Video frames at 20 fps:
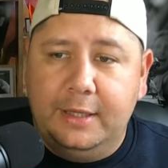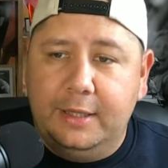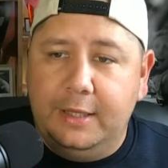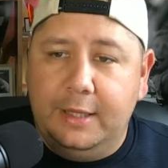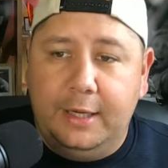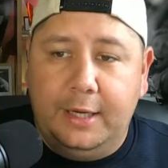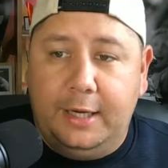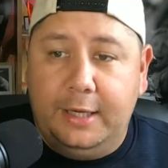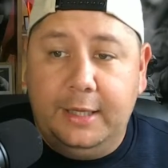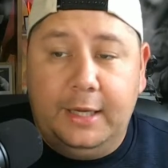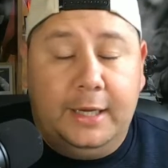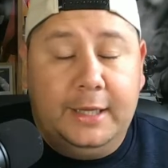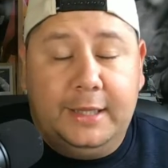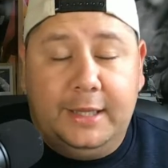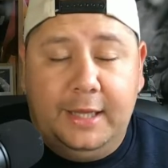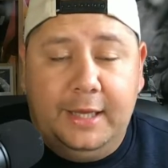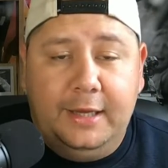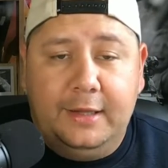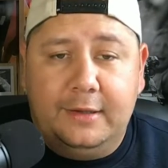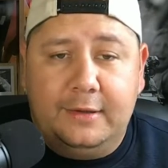I
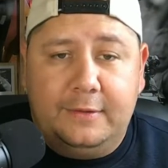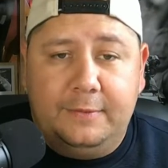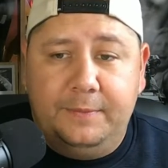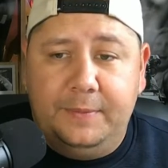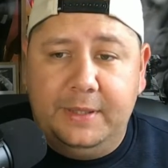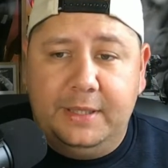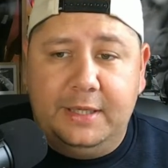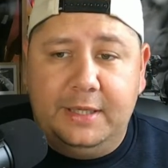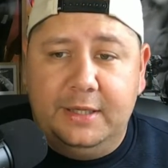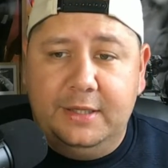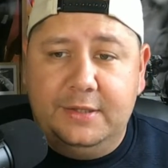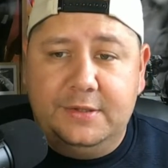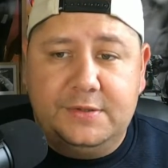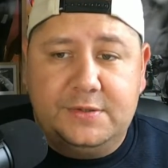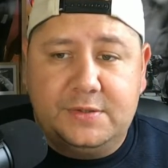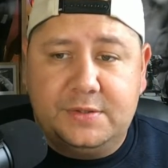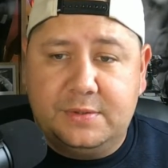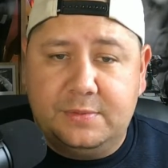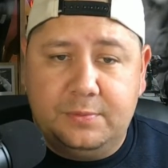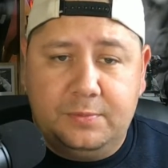can't,
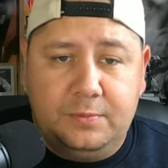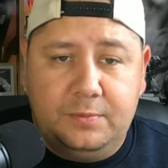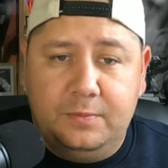because